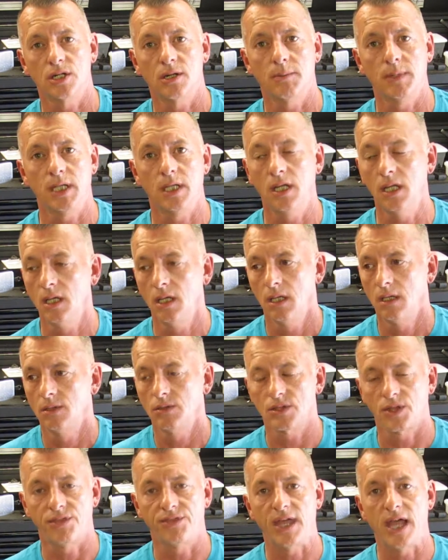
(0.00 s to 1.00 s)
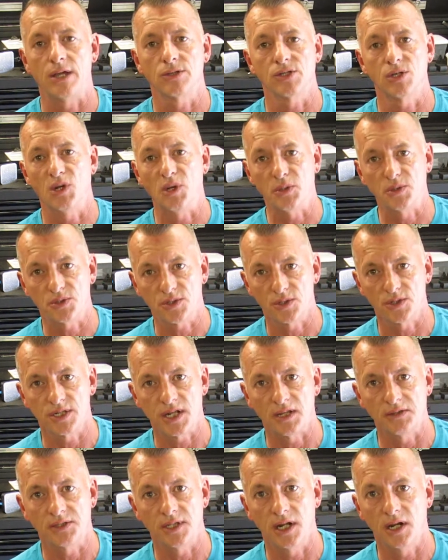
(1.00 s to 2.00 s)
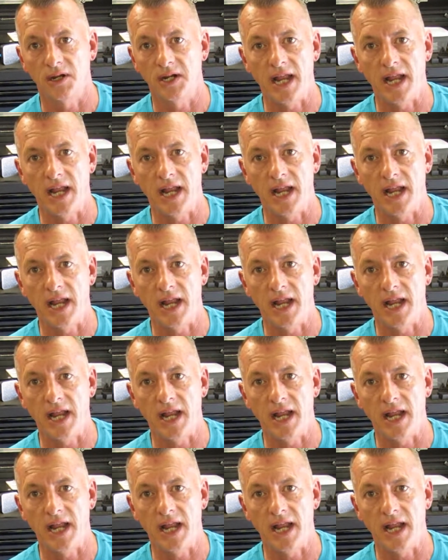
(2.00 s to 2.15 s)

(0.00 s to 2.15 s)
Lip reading: I mean, there's 1,000 holsters out there,